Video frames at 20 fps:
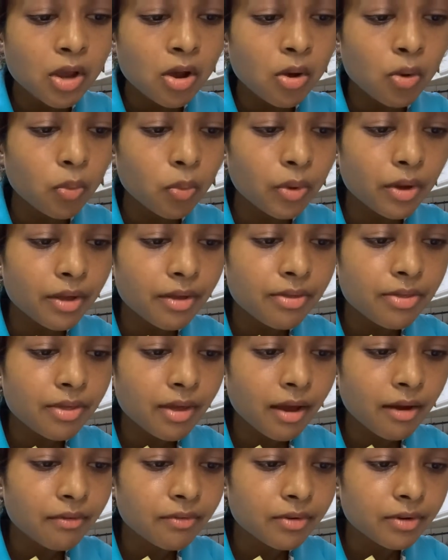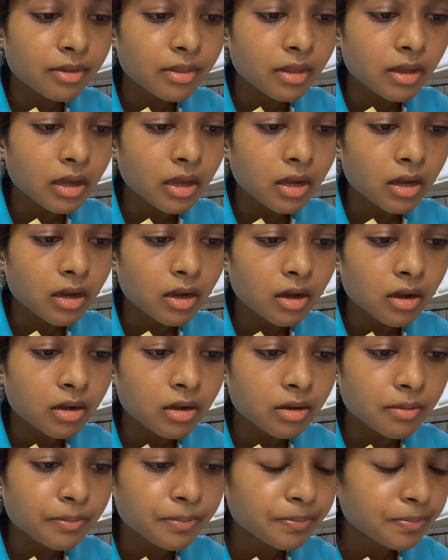with everything,
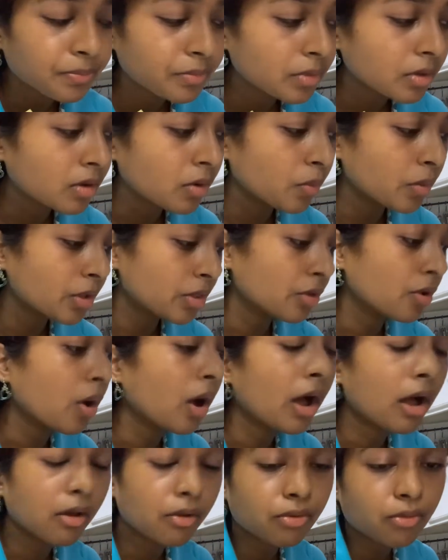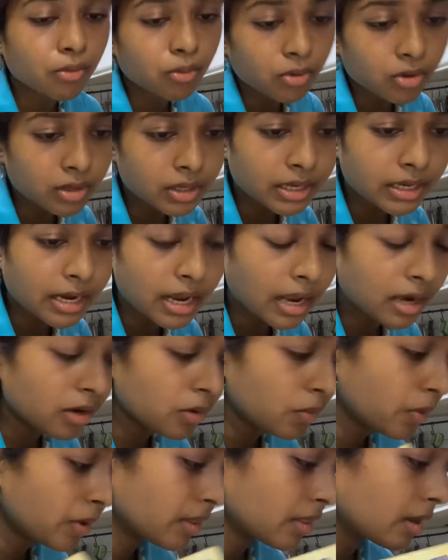um, with your health goal in any
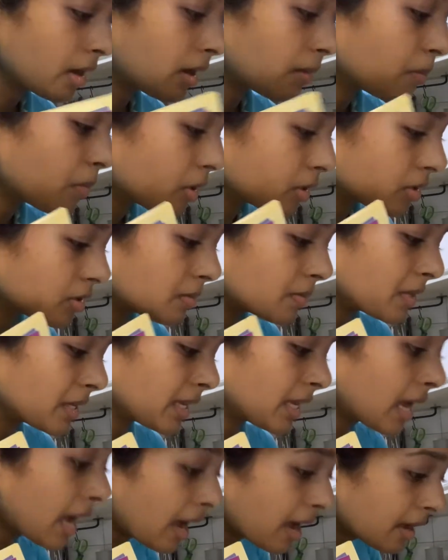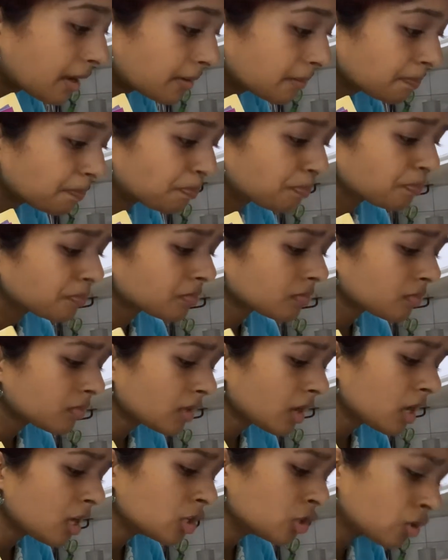way that I possibly can.
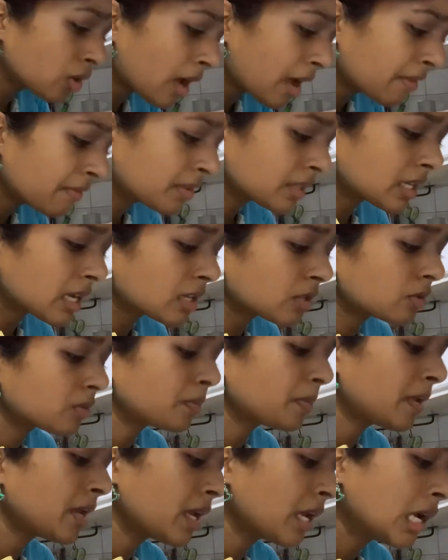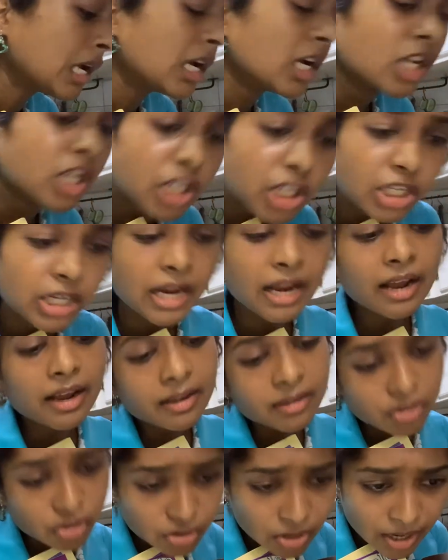So advertise with me, share,
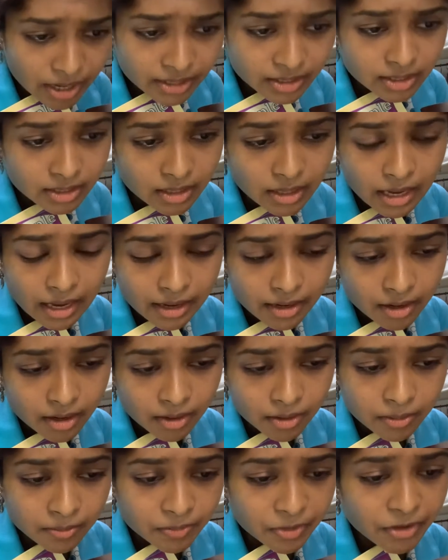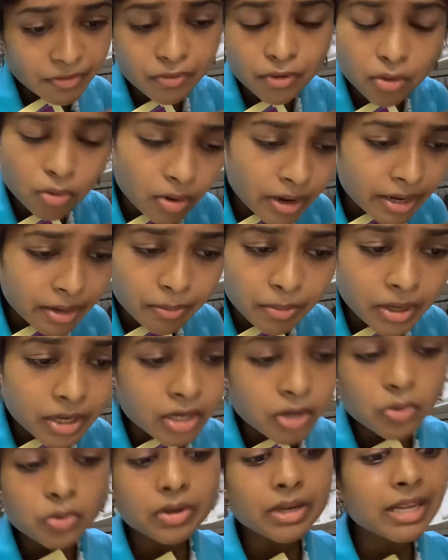try to get, um, if you know anybody
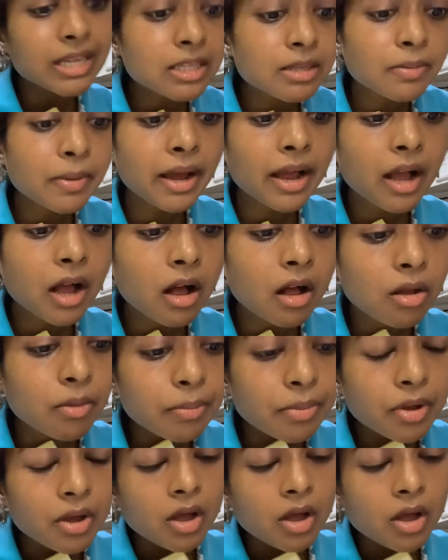who needs my help,